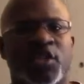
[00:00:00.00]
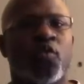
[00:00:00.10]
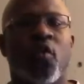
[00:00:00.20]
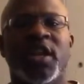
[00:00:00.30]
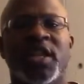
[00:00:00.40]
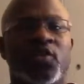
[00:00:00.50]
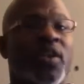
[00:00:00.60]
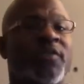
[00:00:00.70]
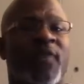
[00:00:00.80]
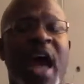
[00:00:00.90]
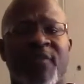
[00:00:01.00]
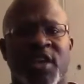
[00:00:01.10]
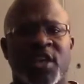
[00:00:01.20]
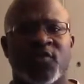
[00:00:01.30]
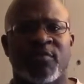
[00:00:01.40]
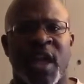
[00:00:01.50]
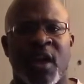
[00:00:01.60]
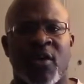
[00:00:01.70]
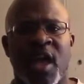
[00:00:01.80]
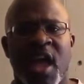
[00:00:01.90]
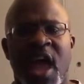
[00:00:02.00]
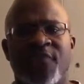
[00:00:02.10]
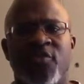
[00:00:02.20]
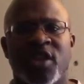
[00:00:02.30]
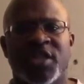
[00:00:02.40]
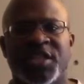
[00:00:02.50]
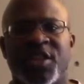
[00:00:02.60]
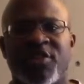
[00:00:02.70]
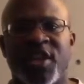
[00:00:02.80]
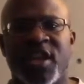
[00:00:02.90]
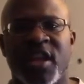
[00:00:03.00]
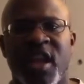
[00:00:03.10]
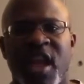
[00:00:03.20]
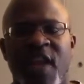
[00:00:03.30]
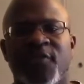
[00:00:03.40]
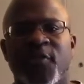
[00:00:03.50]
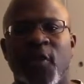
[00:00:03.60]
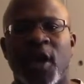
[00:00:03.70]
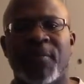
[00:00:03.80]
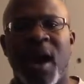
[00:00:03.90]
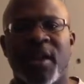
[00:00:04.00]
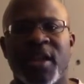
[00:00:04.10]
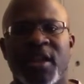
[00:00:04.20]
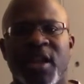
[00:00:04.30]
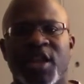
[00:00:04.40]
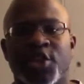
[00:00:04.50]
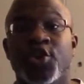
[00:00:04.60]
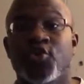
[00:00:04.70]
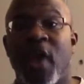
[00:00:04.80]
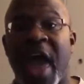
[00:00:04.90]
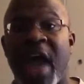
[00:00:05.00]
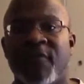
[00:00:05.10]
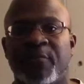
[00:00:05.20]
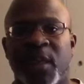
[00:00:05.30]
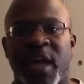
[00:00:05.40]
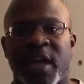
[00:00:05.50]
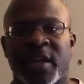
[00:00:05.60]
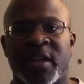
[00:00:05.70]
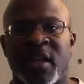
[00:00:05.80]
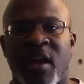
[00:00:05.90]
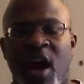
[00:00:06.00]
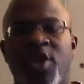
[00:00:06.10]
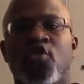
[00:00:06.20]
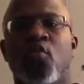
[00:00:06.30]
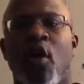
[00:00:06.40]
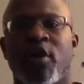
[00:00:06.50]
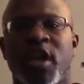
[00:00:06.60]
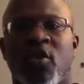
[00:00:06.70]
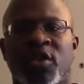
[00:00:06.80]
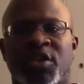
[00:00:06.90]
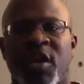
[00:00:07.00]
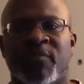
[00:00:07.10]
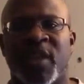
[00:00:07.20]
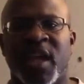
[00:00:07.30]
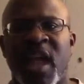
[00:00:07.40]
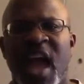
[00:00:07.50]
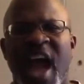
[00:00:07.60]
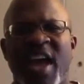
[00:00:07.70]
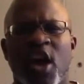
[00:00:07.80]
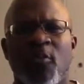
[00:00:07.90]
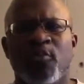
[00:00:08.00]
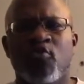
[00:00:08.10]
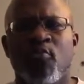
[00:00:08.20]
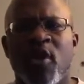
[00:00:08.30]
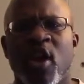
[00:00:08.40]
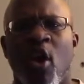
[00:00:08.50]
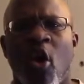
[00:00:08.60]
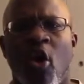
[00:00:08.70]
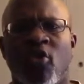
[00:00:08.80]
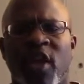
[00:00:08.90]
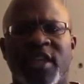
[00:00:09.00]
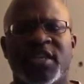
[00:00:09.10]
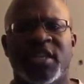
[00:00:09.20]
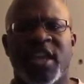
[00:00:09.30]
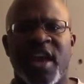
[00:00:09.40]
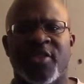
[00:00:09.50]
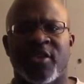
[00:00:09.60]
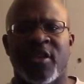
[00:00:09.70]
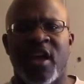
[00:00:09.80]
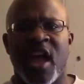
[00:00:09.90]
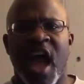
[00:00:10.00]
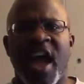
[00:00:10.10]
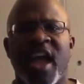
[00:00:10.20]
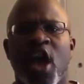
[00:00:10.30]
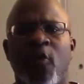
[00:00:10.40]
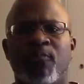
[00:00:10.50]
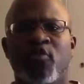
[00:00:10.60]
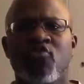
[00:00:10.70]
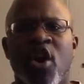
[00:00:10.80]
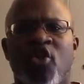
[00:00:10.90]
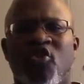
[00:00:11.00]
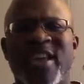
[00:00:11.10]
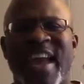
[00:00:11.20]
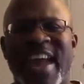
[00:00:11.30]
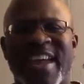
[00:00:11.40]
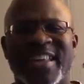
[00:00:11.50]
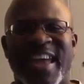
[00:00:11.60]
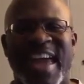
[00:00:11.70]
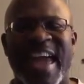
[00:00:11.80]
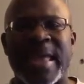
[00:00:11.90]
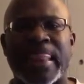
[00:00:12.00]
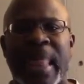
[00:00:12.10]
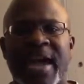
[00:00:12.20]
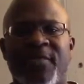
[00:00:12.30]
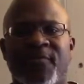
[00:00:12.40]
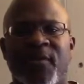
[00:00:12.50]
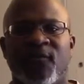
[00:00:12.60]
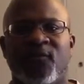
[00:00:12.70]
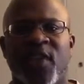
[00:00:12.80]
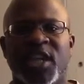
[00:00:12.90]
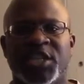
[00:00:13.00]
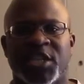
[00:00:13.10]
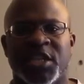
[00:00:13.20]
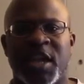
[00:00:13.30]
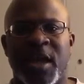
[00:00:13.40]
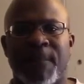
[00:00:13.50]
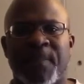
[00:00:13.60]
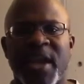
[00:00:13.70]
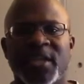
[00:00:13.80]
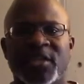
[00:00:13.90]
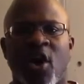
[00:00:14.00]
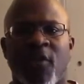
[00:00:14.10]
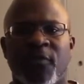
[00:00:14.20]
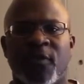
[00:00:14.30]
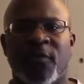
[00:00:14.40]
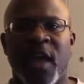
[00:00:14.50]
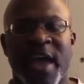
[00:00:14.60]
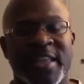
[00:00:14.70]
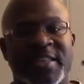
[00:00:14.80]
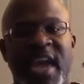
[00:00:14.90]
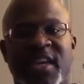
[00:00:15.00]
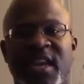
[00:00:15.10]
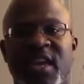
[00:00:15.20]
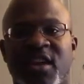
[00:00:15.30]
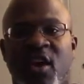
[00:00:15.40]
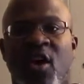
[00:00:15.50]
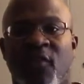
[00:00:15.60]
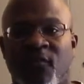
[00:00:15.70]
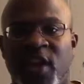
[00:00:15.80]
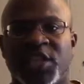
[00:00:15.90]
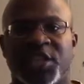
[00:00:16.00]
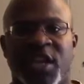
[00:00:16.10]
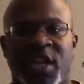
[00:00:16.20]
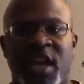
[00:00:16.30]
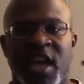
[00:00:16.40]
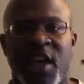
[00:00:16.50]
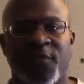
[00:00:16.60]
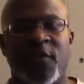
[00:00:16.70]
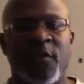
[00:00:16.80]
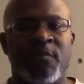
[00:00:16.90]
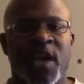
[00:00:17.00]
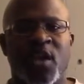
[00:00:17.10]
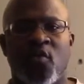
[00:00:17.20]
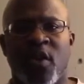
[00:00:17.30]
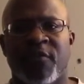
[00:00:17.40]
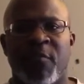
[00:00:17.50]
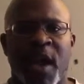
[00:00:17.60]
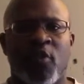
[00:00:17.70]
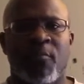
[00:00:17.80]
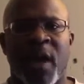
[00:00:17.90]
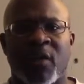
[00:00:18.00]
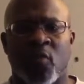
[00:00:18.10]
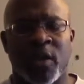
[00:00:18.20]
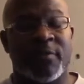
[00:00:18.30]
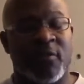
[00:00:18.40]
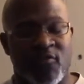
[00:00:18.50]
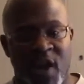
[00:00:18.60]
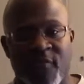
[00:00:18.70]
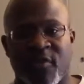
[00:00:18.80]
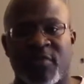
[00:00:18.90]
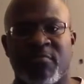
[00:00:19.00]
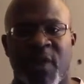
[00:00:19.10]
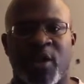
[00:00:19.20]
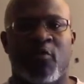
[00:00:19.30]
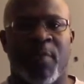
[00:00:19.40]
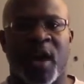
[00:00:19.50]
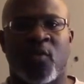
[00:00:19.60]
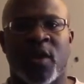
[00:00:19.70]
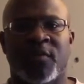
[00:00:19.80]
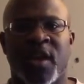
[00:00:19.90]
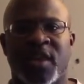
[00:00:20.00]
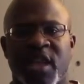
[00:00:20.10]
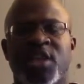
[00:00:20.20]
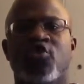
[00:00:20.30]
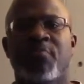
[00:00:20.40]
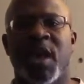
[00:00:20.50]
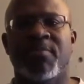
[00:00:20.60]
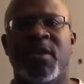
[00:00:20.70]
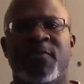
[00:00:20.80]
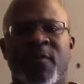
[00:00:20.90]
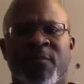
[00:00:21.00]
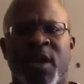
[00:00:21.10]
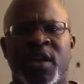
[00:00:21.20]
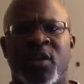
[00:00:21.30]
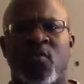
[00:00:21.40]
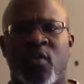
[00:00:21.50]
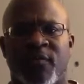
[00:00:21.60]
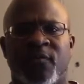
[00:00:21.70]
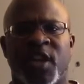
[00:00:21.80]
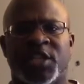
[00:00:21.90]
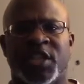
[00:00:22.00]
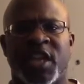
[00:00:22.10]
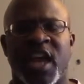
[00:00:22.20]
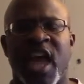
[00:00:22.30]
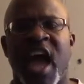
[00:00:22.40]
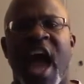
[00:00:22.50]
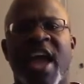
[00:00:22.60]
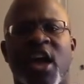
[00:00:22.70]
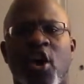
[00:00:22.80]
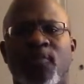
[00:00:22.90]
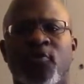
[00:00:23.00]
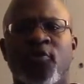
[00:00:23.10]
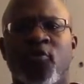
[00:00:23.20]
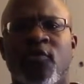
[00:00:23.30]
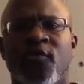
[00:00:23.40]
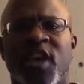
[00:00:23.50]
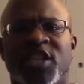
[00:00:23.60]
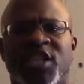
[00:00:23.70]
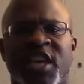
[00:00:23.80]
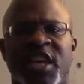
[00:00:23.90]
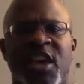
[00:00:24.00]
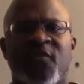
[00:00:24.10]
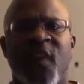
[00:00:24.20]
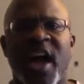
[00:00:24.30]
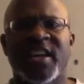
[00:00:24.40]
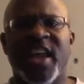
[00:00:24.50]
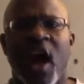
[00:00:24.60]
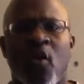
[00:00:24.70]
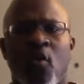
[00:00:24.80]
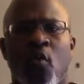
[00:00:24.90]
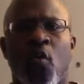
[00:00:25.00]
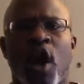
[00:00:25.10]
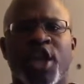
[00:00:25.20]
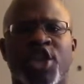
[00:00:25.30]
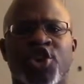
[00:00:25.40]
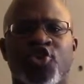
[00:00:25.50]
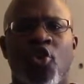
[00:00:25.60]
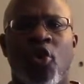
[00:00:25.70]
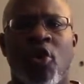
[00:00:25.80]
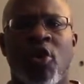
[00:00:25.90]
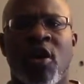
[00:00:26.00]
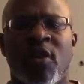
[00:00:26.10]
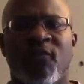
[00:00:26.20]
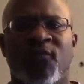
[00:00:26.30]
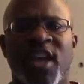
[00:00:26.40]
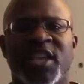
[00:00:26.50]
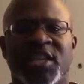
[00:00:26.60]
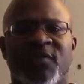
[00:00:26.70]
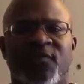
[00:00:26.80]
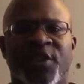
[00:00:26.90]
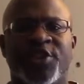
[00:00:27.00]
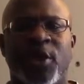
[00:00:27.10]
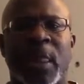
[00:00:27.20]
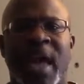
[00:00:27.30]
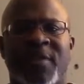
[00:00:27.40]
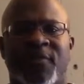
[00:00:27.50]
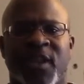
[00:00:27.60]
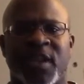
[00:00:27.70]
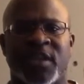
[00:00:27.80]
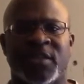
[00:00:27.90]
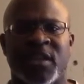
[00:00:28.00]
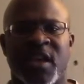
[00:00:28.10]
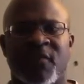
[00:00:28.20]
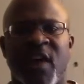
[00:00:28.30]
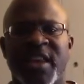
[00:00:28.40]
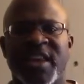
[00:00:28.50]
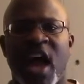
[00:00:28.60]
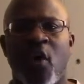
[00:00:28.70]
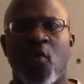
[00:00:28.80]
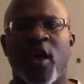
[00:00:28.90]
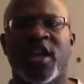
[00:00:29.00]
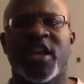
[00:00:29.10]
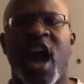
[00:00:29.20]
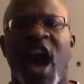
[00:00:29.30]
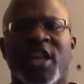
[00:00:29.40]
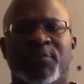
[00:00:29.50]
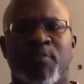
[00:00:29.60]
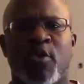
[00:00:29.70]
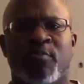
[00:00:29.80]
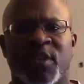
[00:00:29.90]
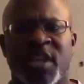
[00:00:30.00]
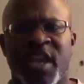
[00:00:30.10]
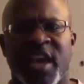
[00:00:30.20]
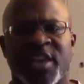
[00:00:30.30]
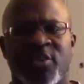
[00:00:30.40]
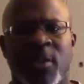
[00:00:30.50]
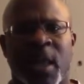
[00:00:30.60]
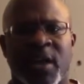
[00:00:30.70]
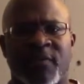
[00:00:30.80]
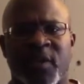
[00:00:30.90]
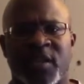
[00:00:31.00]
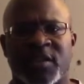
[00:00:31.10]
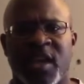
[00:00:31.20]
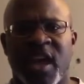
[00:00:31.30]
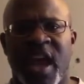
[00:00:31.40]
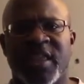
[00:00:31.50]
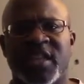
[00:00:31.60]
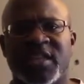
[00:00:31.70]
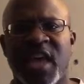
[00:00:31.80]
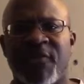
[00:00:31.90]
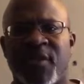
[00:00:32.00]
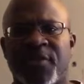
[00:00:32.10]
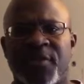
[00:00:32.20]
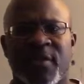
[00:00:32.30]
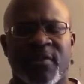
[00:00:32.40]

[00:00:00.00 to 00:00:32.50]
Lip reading: 20, 25 years from now? Have you considered it? Have you thought about it? Do you have a plan? Are you working on something? I help you bring all that together. I help you create a life vision based off of a technique called visioning. If you're familiar with Michael Beckwith, Reverend Michael Beckwith, then you may be familiar with visioning. I help you through visioning find out what your vision for your life is. Finding out what God's purpose in your life is. And the 7th